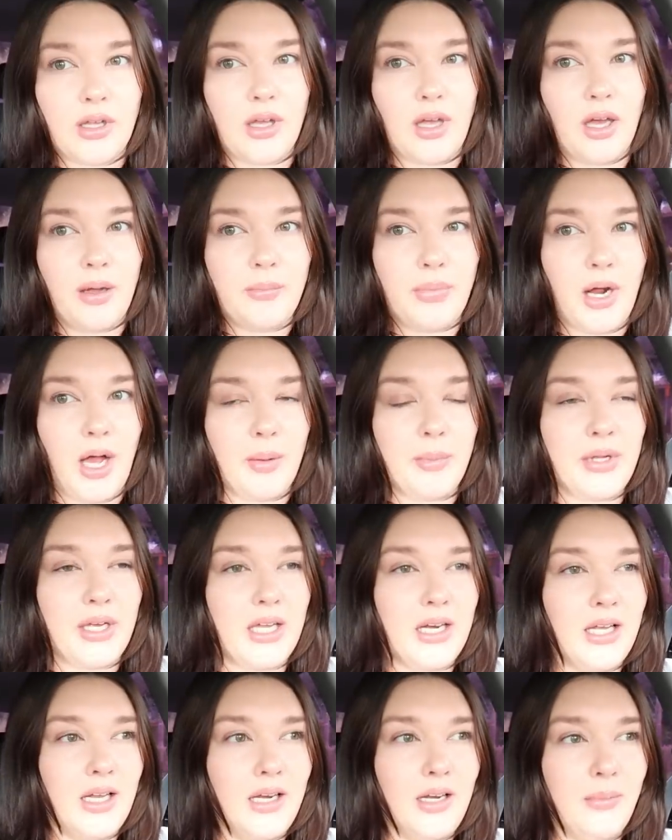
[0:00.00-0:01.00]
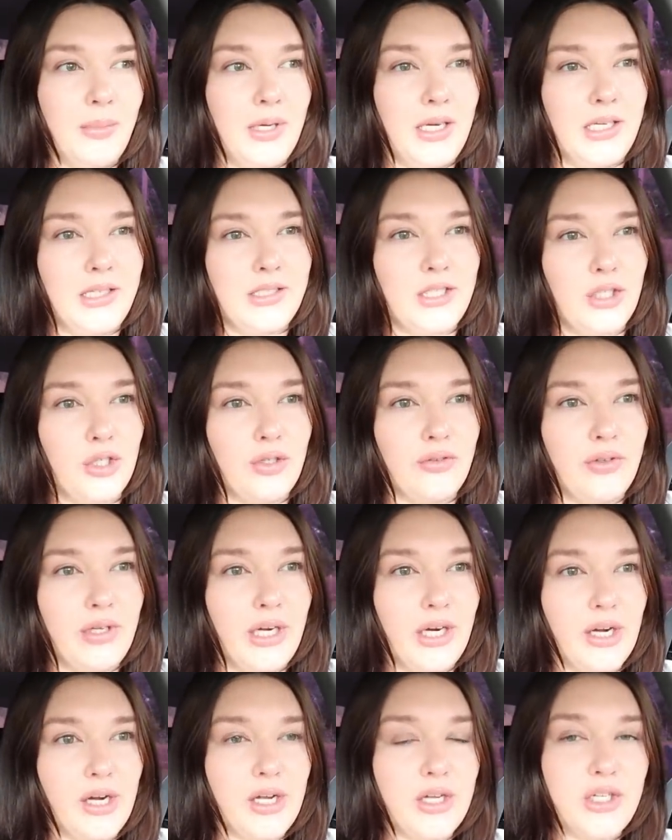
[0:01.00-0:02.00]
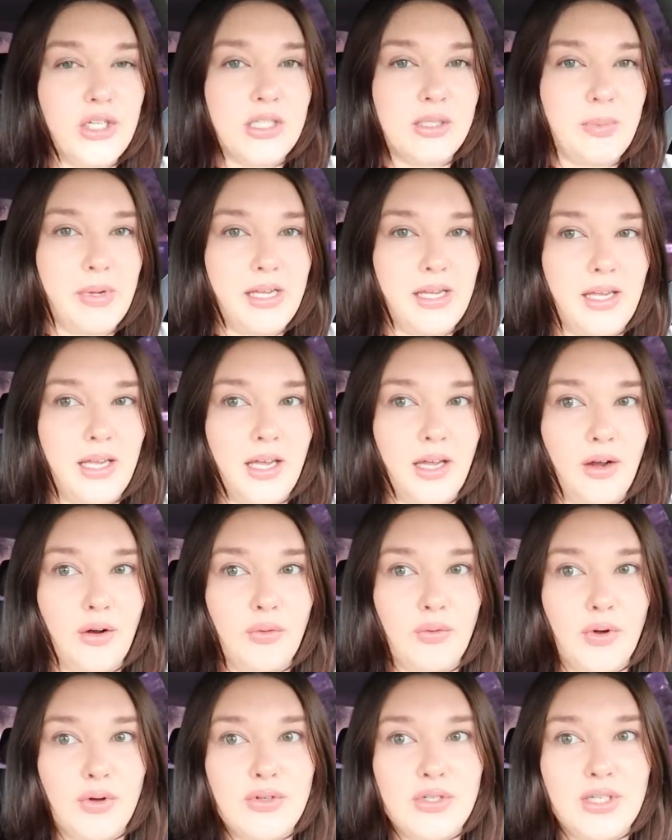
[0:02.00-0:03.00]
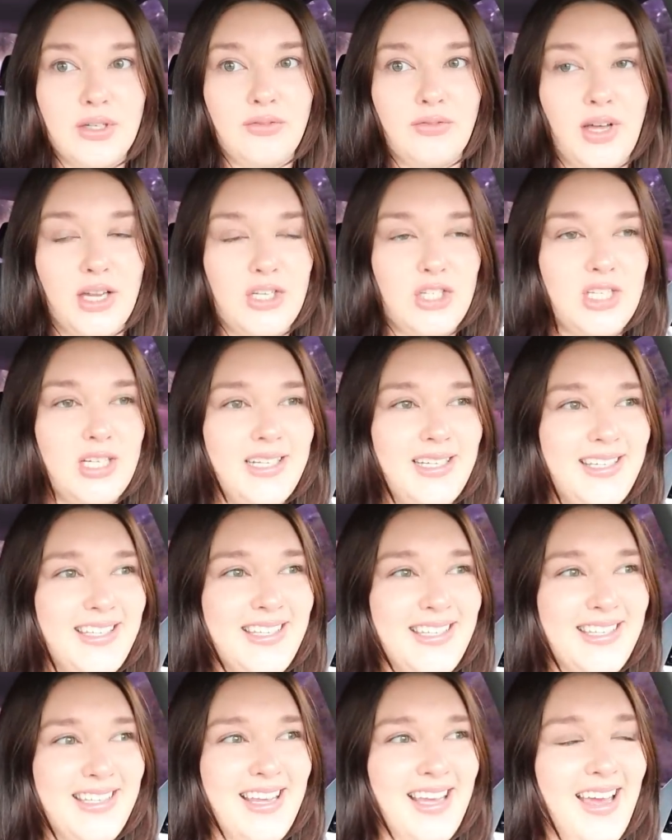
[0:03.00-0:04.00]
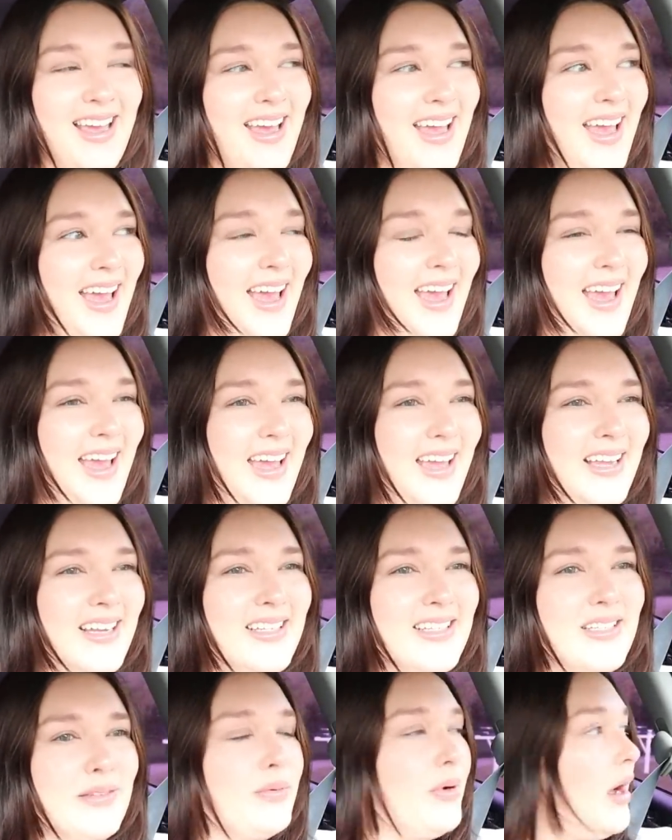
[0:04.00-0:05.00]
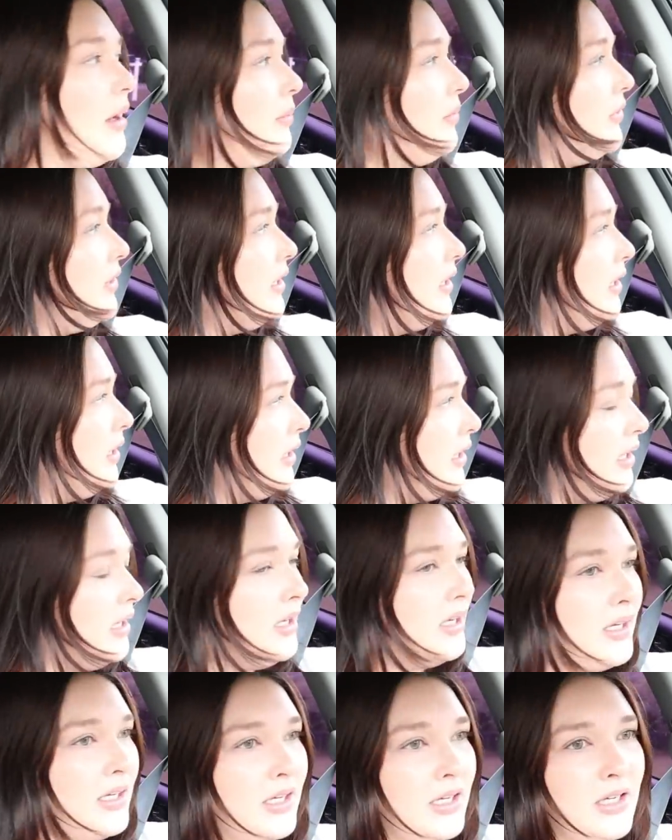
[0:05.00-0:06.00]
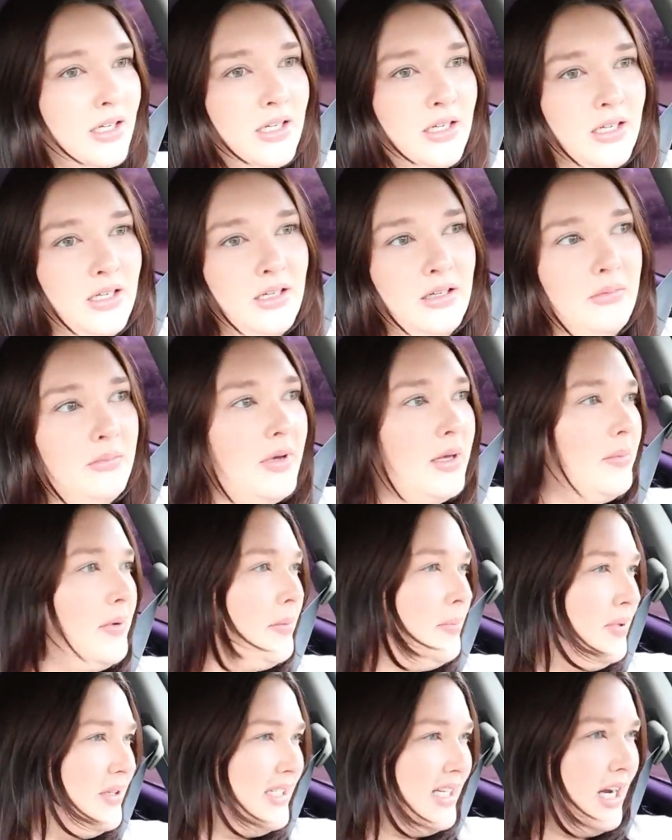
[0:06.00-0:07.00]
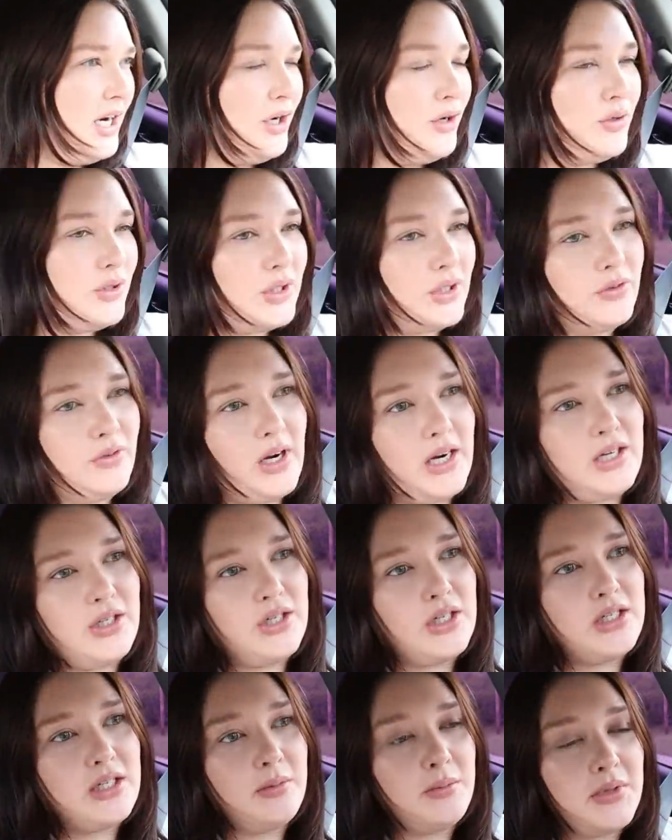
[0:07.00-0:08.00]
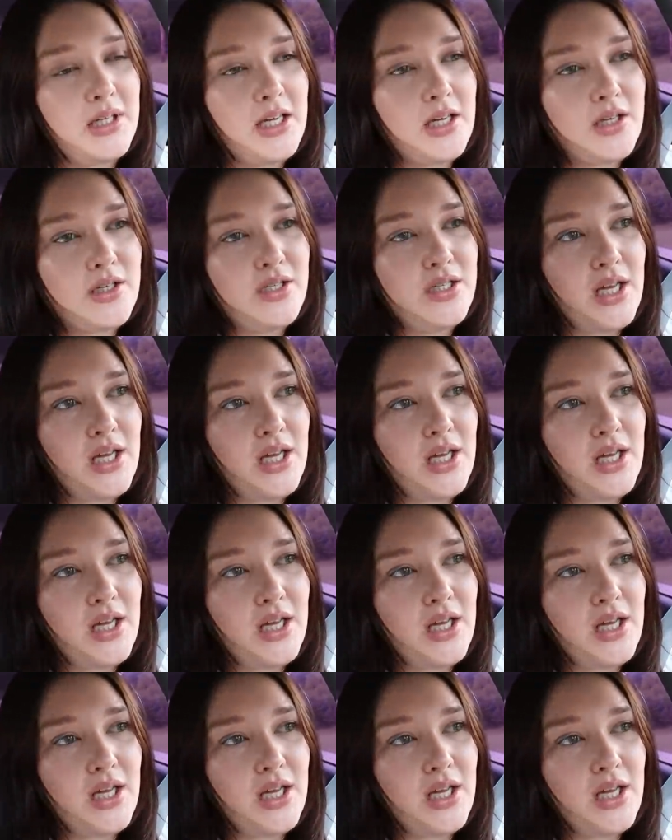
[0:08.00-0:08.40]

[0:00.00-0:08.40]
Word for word: I'm probably gonna end up eating dinner over here because she's making roasted veggies and probably maybe potatoes or rice or something.